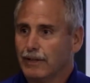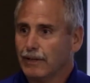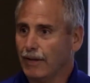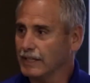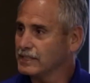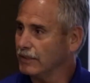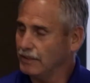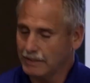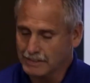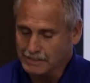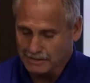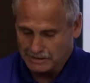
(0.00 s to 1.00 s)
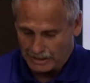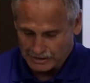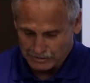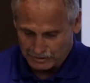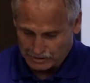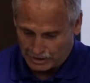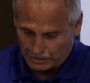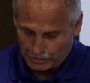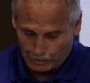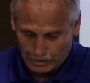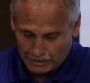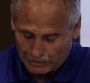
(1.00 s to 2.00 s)
That's how you get successful, is how you
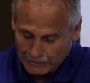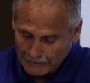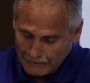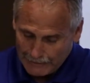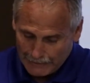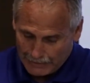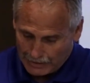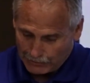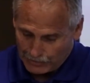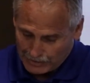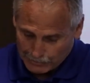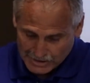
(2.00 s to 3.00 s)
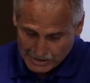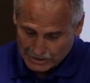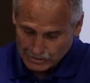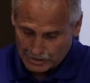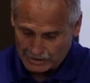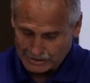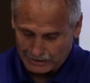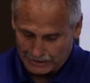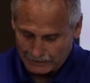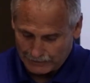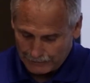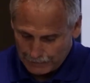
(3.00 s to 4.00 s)
work. And for him, it's interesting.
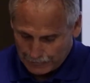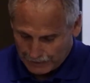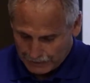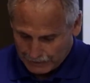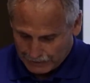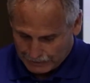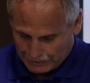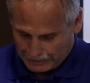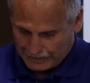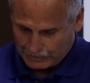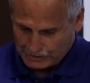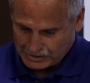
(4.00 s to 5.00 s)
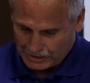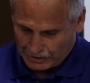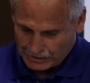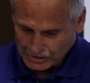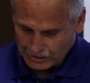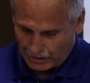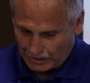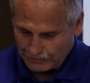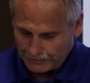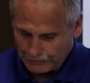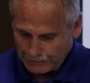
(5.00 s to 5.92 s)
Like, I think it was Tarasov